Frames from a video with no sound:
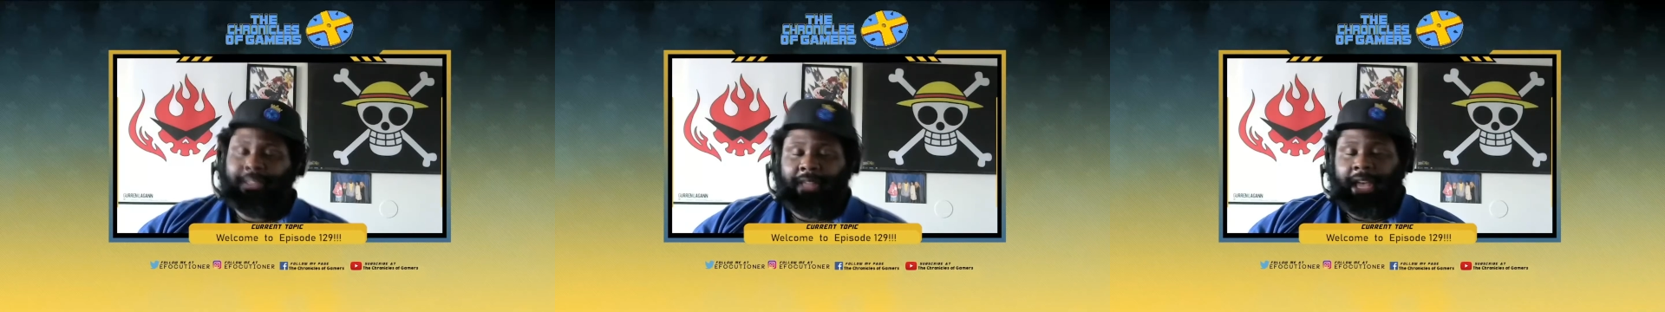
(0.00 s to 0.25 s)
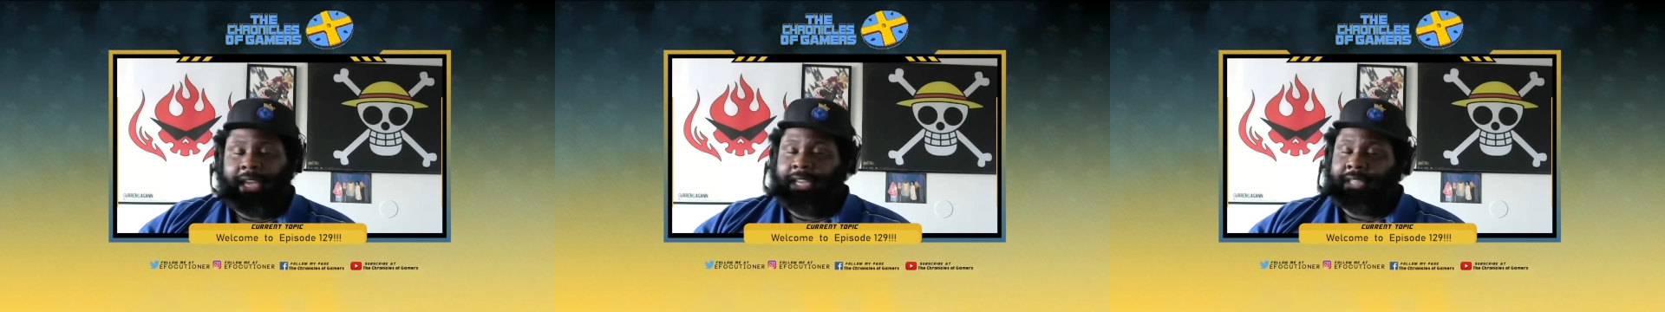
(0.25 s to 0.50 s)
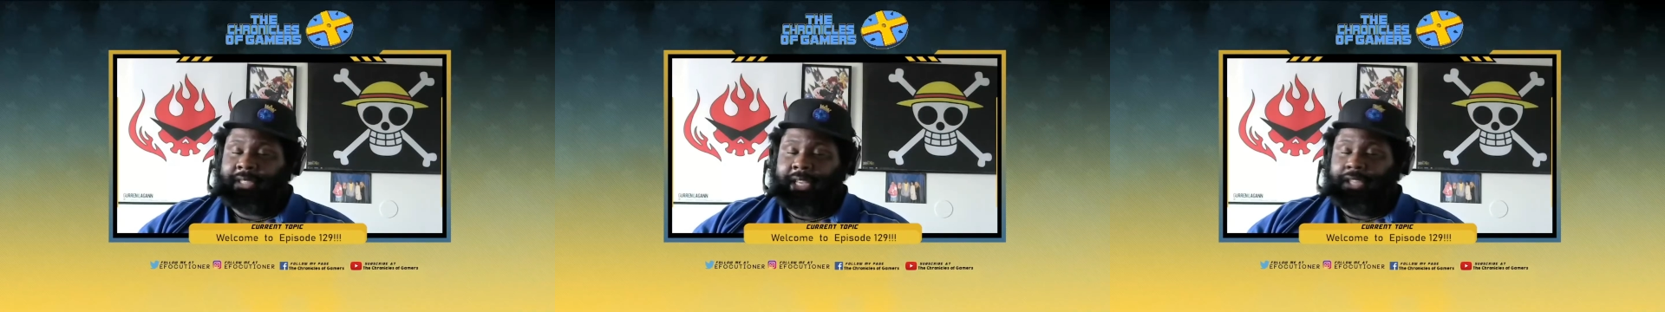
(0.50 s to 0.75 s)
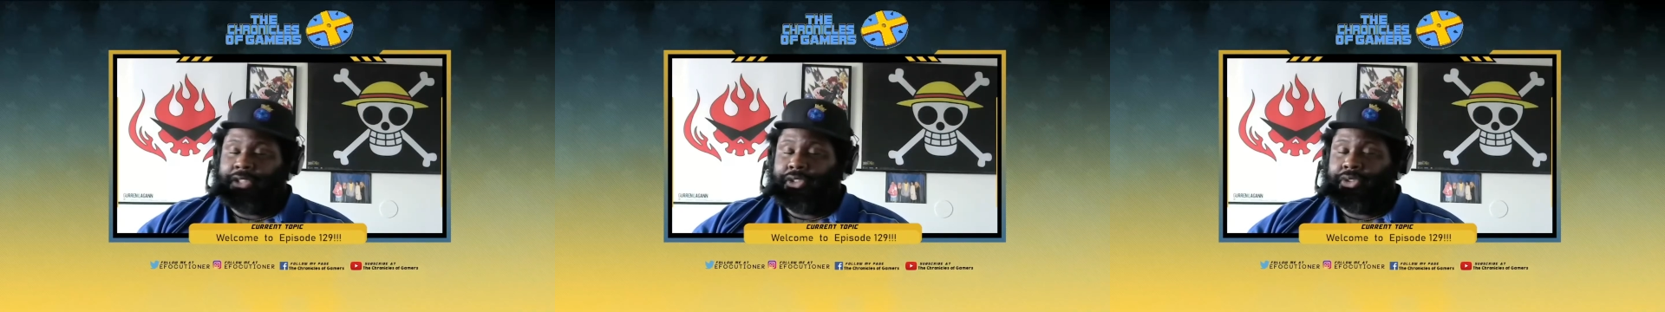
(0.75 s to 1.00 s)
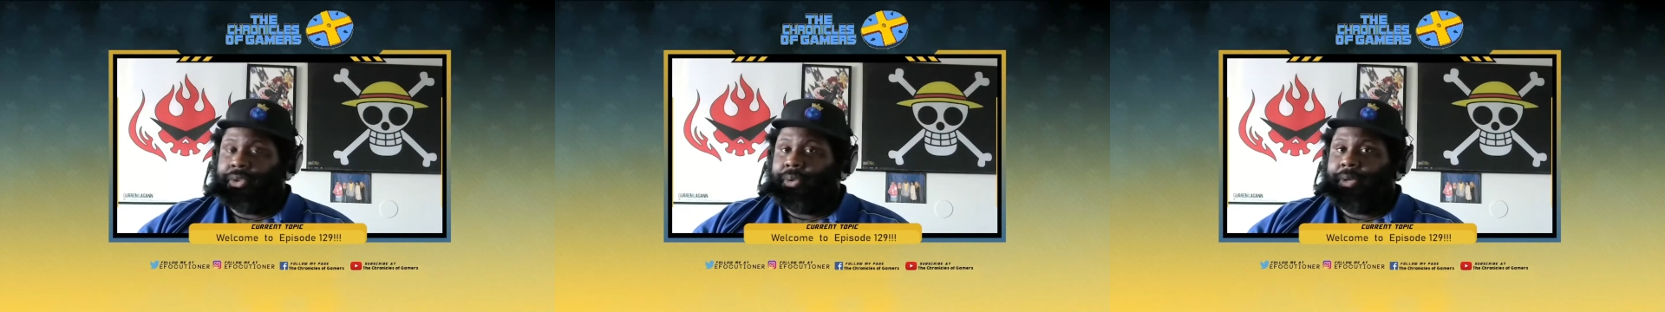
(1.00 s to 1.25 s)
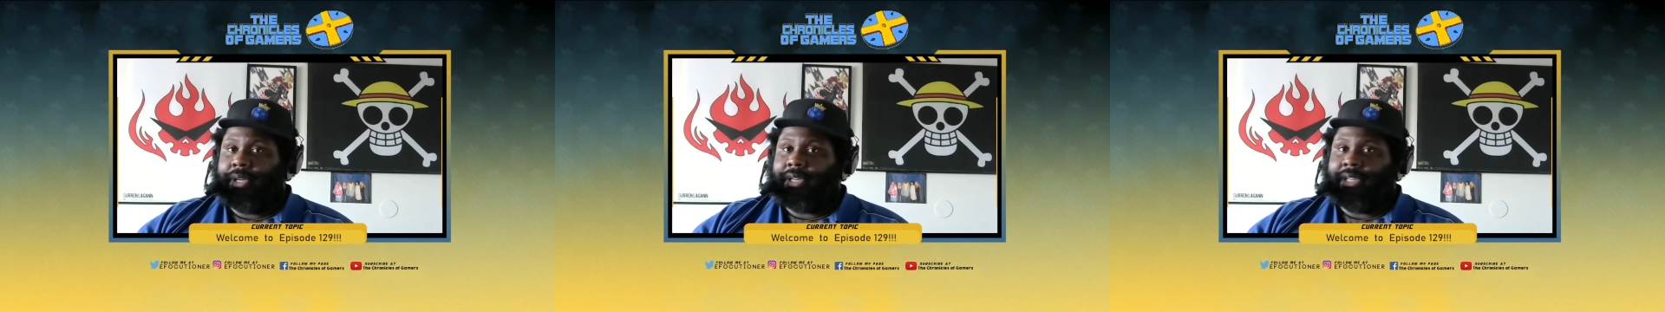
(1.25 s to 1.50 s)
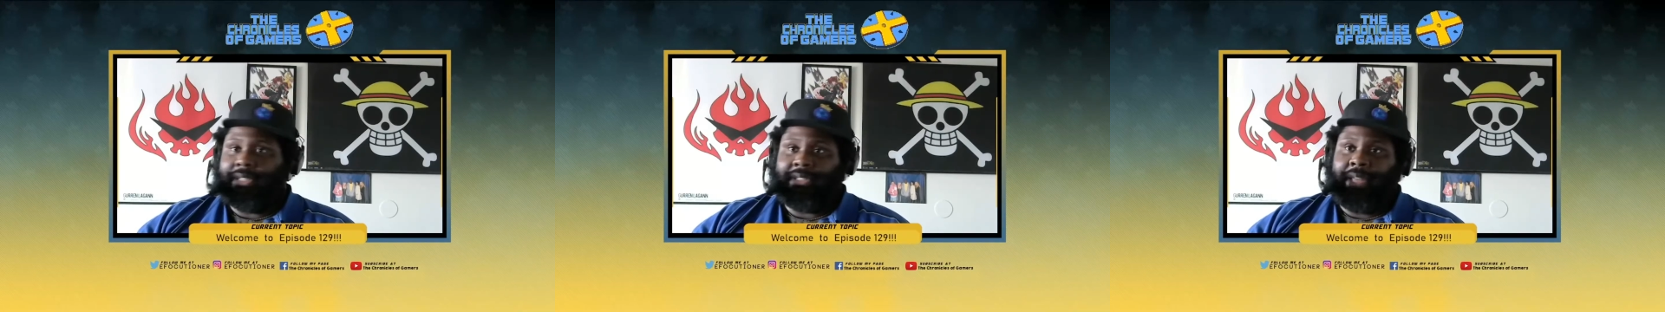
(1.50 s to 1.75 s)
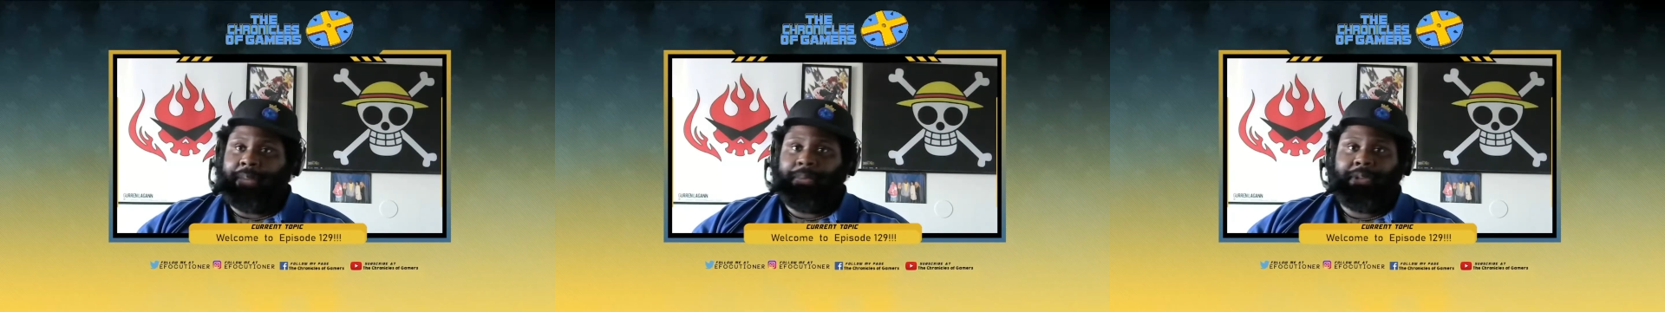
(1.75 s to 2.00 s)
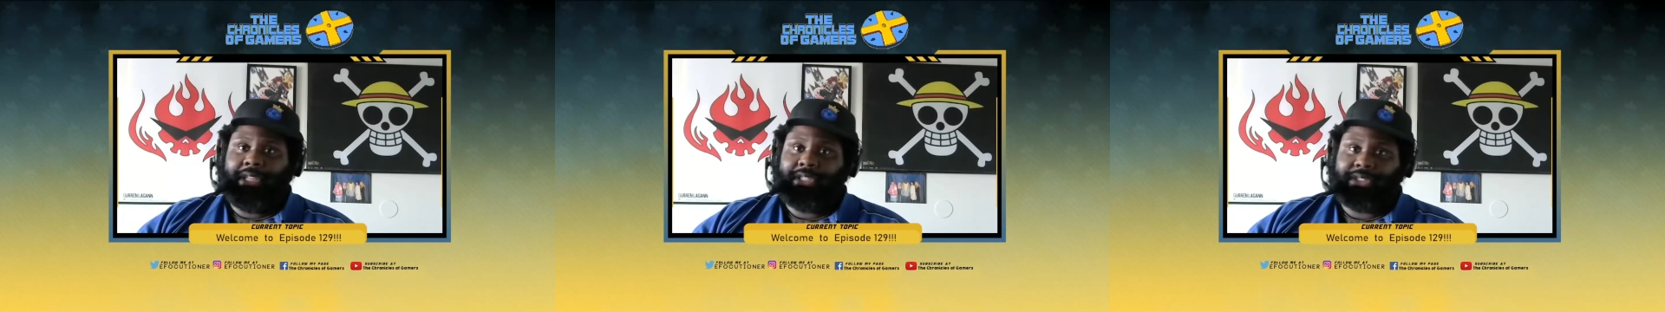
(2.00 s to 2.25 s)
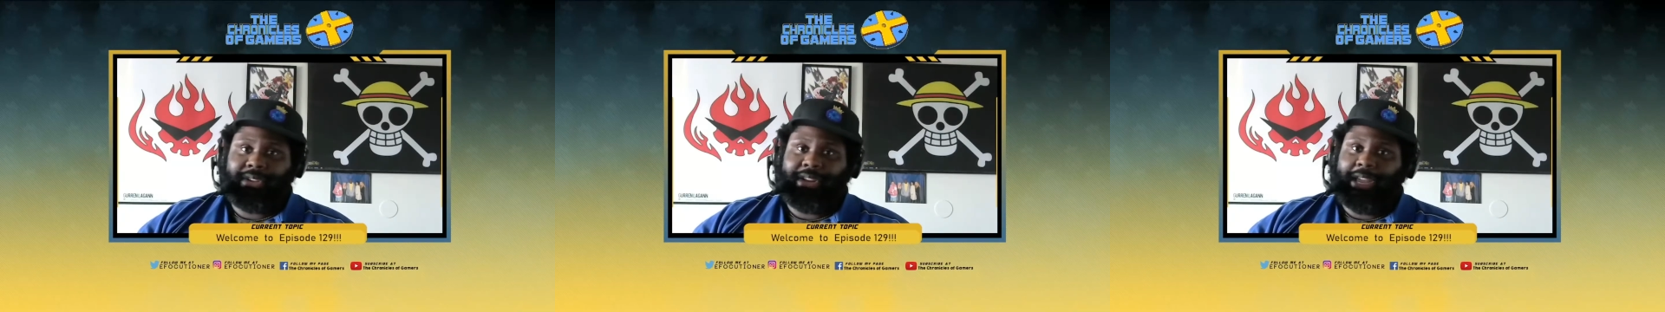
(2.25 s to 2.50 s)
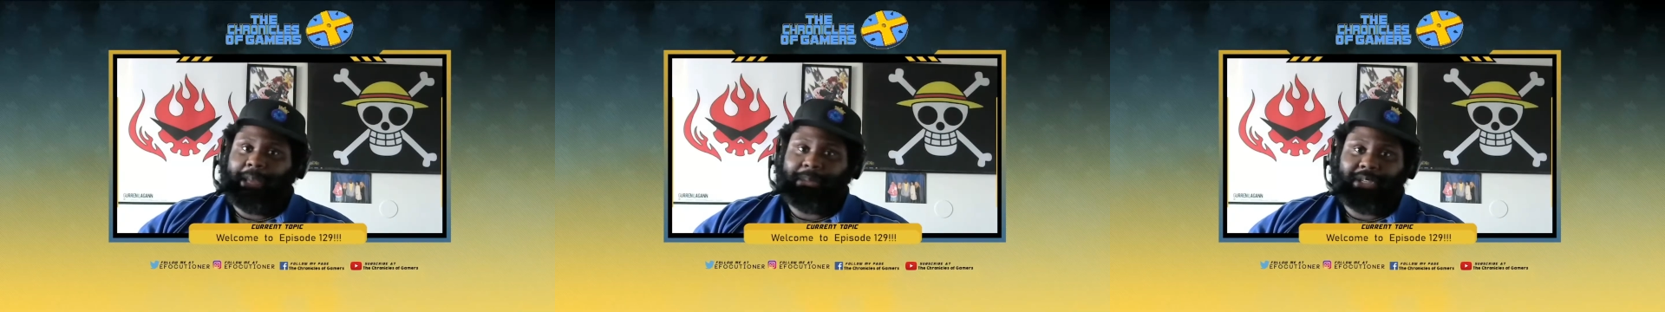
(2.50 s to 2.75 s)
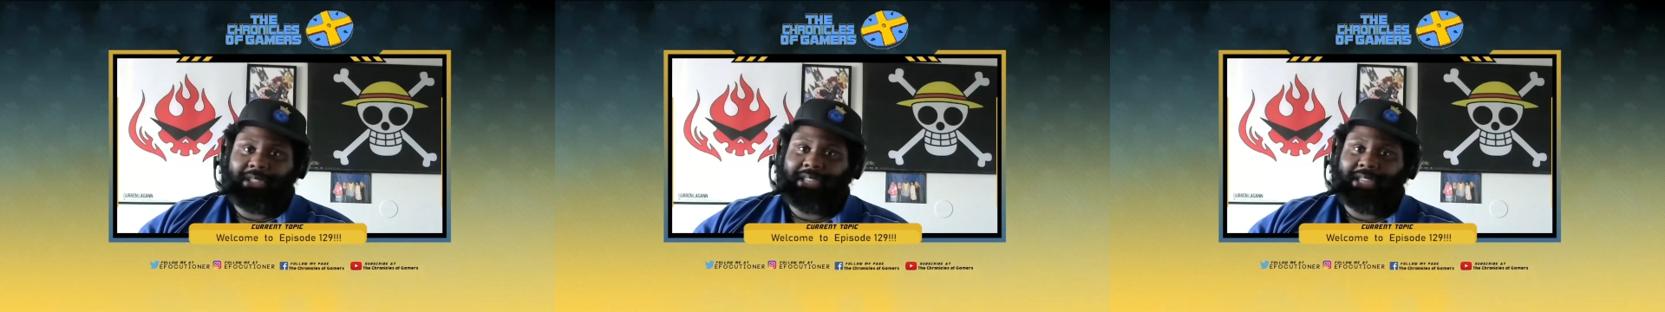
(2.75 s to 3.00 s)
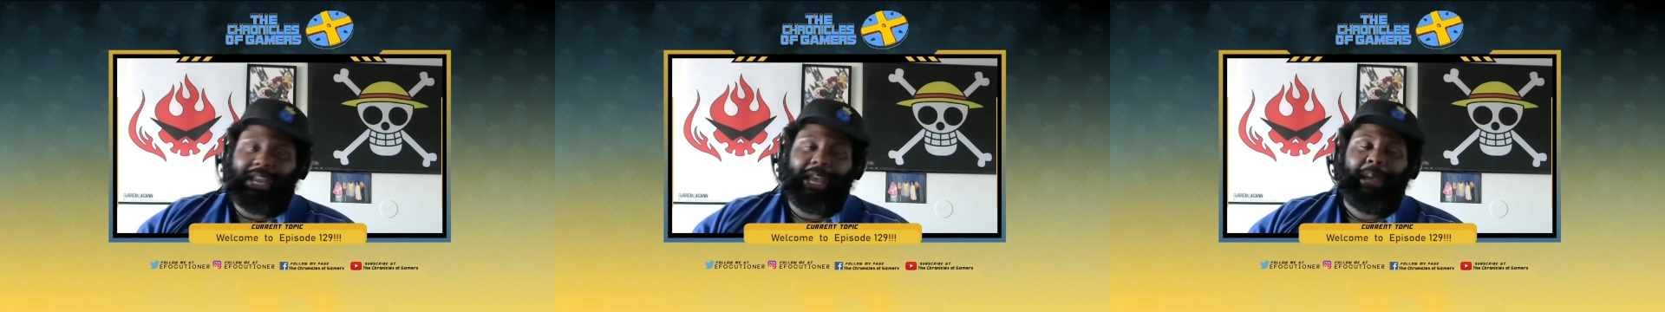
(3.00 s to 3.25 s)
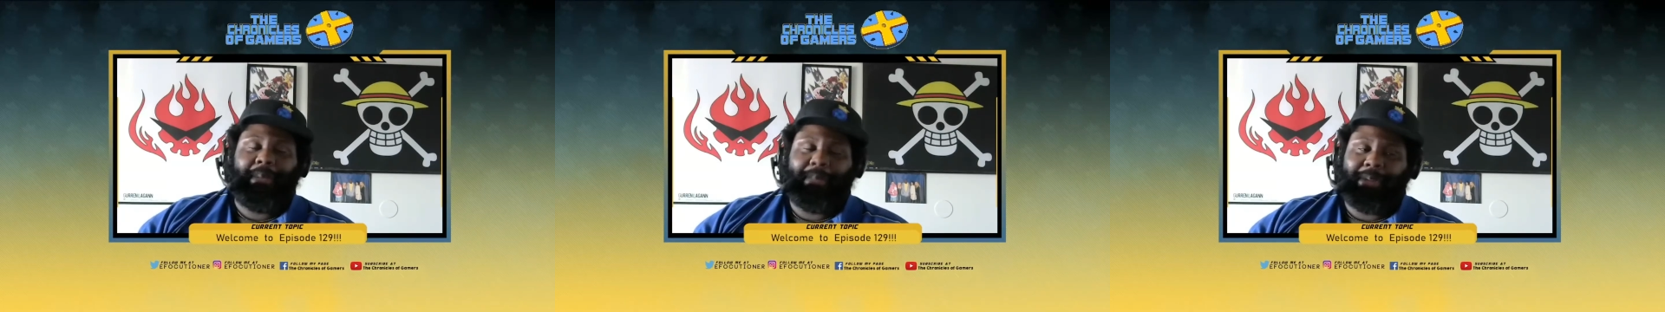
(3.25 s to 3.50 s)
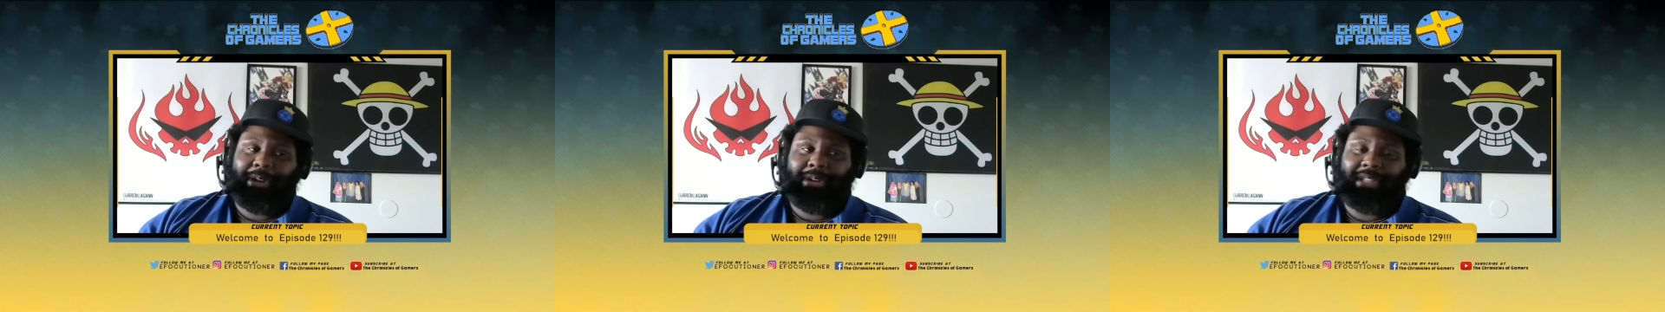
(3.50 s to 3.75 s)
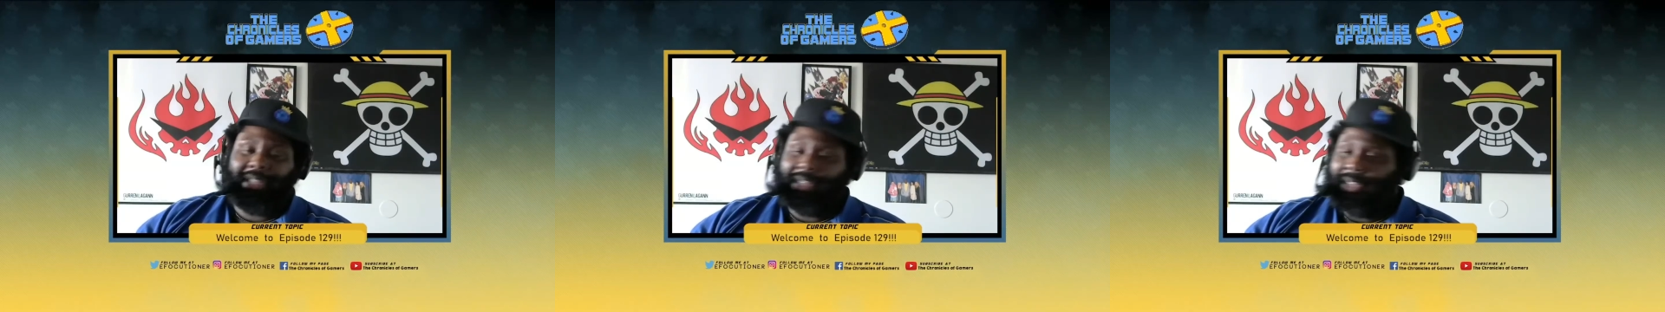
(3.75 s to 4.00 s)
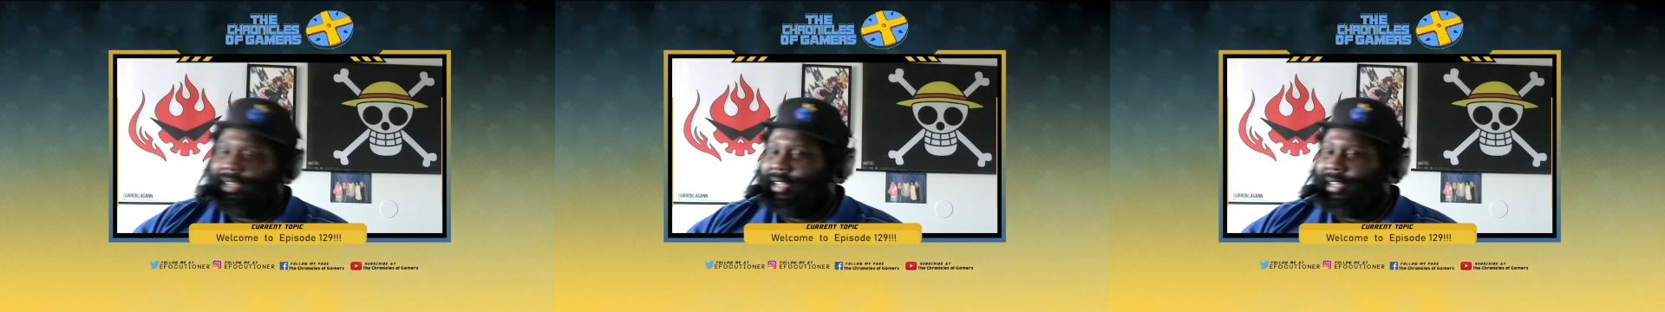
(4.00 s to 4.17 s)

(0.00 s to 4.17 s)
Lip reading: I guess they can just do it because they release their games on time, apparently.